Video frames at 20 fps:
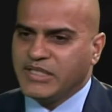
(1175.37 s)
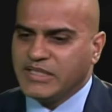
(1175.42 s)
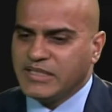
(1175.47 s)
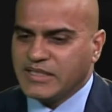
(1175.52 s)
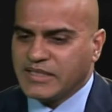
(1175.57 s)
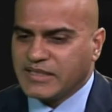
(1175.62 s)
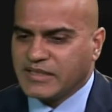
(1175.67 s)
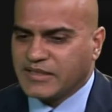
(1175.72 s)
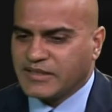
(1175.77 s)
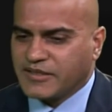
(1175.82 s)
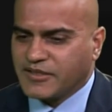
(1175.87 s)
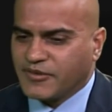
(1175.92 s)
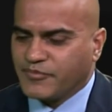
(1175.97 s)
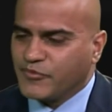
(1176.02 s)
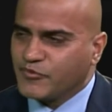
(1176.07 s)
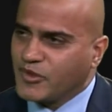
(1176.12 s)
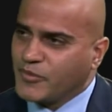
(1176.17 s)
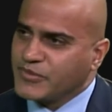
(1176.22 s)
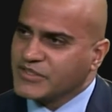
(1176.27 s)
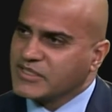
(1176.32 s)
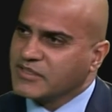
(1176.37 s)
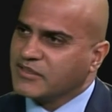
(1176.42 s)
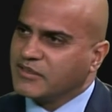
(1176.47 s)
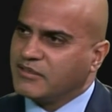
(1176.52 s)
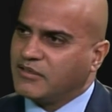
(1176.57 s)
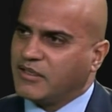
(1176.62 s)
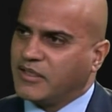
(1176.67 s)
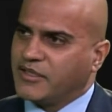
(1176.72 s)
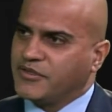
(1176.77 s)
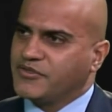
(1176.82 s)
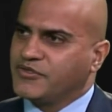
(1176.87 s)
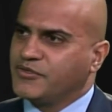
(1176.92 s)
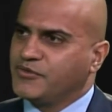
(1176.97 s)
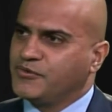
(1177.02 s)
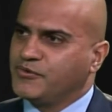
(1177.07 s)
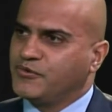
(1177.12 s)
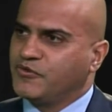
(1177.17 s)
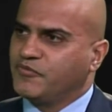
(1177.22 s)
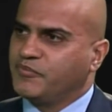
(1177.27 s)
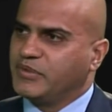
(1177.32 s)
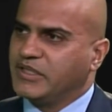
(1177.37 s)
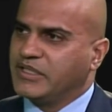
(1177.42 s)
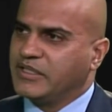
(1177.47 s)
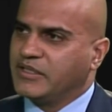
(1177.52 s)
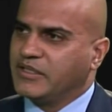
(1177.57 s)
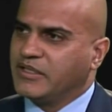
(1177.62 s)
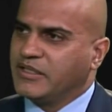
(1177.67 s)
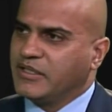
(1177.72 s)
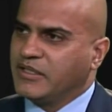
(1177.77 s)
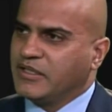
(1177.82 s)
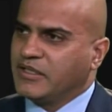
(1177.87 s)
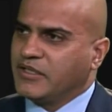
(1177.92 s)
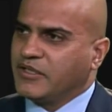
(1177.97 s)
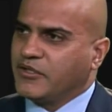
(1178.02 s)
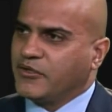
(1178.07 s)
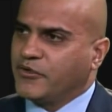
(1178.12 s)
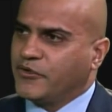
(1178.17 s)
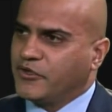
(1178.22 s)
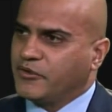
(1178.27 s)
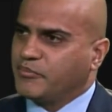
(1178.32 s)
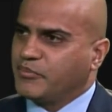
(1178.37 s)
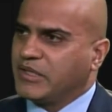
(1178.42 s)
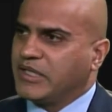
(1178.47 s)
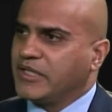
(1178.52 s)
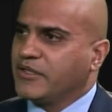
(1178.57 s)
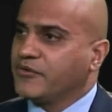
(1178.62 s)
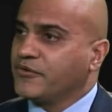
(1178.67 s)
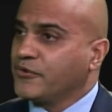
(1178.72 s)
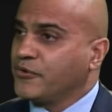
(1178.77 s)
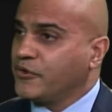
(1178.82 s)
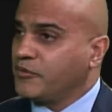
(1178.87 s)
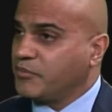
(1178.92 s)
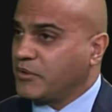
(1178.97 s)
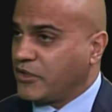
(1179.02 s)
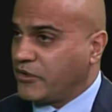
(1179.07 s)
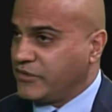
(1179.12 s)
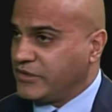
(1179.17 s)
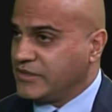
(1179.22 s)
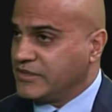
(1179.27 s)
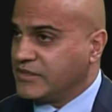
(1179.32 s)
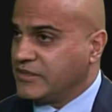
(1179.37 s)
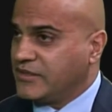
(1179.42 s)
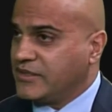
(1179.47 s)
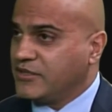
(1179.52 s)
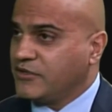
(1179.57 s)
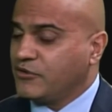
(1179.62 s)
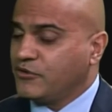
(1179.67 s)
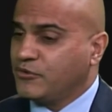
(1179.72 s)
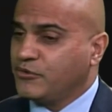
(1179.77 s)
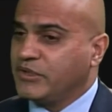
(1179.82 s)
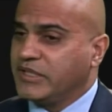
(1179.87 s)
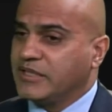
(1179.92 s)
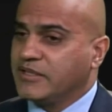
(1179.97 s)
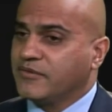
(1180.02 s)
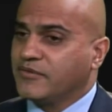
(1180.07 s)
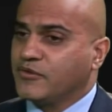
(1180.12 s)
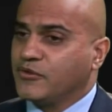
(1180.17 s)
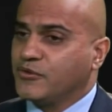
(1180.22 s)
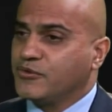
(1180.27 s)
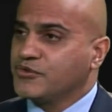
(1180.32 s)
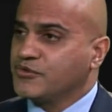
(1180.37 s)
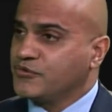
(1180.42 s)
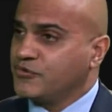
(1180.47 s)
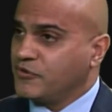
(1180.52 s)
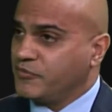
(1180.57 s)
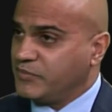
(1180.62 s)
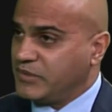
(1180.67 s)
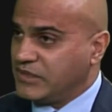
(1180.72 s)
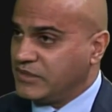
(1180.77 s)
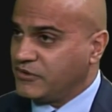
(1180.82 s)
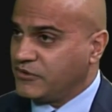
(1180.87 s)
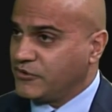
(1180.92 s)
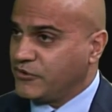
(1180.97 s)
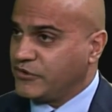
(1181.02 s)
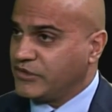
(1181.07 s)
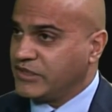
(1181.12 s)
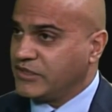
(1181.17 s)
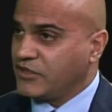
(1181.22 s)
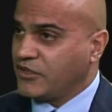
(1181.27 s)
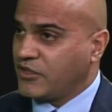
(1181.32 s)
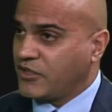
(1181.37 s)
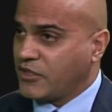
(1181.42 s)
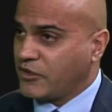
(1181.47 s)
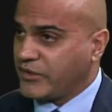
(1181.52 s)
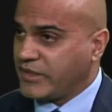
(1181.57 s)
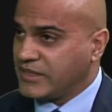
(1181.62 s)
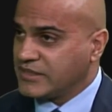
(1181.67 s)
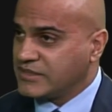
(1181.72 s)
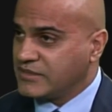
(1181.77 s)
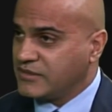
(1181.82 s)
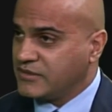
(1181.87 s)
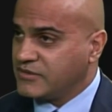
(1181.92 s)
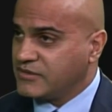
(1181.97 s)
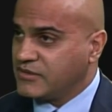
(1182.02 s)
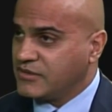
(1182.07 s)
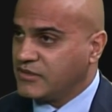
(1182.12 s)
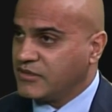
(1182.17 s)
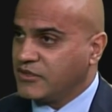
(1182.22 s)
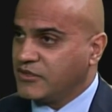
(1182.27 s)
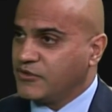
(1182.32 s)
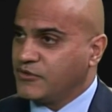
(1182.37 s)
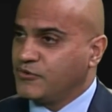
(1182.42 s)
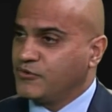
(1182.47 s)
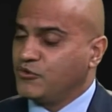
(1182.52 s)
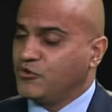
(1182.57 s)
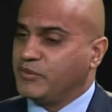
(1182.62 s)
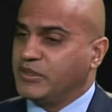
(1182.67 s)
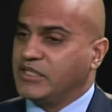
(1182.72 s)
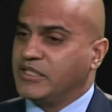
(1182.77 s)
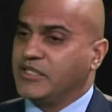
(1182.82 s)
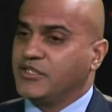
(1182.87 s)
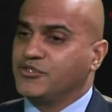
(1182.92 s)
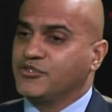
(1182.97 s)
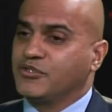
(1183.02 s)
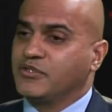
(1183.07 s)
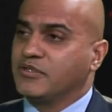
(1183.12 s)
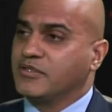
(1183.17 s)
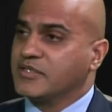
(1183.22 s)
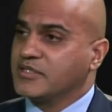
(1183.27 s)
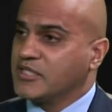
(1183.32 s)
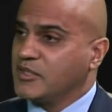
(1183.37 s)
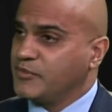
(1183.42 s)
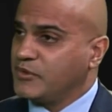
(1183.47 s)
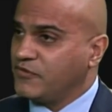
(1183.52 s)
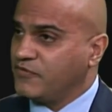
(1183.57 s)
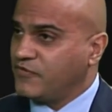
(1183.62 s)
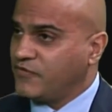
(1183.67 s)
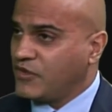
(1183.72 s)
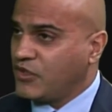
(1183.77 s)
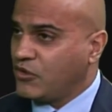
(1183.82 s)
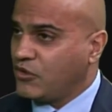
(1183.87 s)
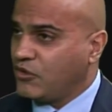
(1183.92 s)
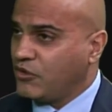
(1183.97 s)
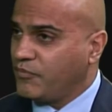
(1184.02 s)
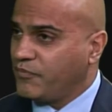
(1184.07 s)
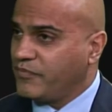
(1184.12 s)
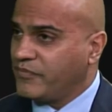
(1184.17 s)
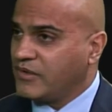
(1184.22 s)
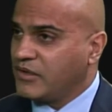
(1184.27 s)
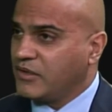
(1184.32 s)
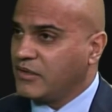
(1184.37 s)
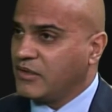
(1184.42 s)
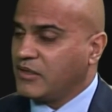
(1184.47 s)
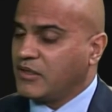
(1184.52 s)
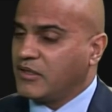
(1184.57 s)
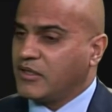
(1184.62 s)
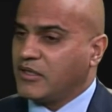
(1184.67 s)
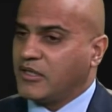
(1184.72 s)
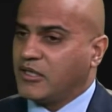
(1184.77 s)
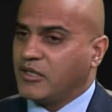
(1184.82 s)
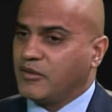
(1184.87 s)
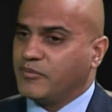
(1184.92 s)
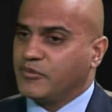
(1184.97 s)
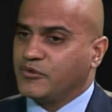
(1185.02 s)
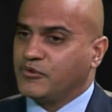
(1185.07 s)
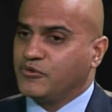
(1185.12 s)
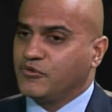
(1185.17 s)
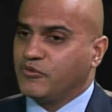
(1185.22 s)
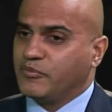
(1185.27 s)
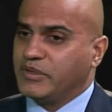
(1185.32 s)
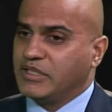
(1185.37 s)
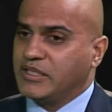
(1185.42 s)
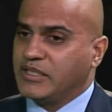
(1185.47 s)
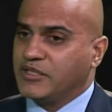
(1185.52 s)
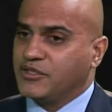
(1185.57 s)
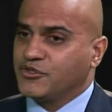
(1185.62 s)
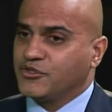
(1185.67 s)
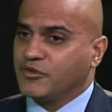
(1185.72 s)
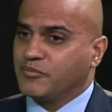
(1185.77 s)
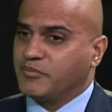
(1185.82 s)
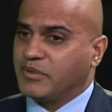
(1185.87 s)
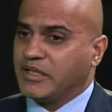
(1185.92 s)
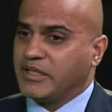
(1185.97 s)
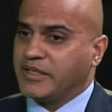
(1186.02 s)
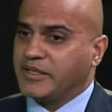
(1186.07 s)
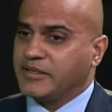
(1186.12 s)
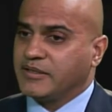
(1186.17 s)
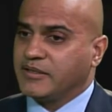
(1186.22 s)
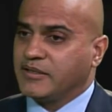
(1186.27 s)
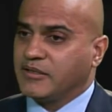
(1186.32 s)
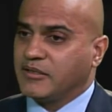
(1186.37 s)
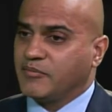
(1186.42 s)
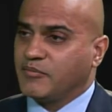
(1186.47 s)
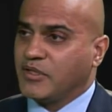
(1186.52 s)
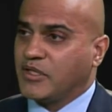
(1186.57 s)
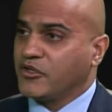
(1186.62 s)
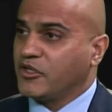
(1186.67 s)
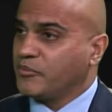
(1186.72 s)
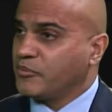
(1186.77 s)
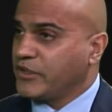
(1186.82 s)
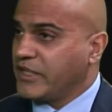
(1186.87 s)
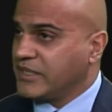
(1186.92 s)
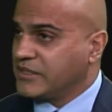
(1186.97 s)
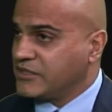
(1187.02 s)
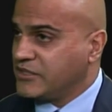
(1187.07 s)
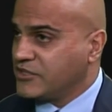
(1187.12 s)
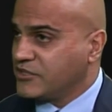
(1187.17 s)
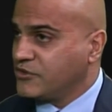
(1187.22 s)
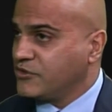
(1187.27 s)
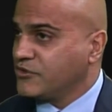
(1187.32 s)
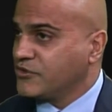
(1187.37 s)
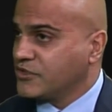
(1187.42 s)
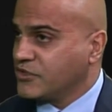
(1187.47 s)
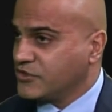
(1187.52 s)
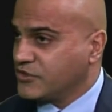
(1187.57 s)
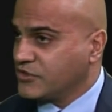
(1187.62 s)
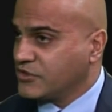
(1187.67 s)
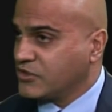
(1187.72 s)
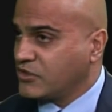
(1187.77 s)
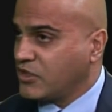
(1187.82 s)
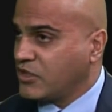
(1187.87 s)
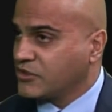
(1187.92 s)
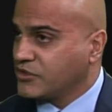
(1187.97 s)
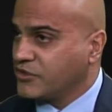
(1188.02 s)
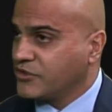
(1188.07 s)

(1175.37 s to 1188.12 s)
represent clients who have been hurt by third parties, including those who have been hurt in car accidents, who have been injured in a slip and fall, who have been injured by other practitioners such as doctors.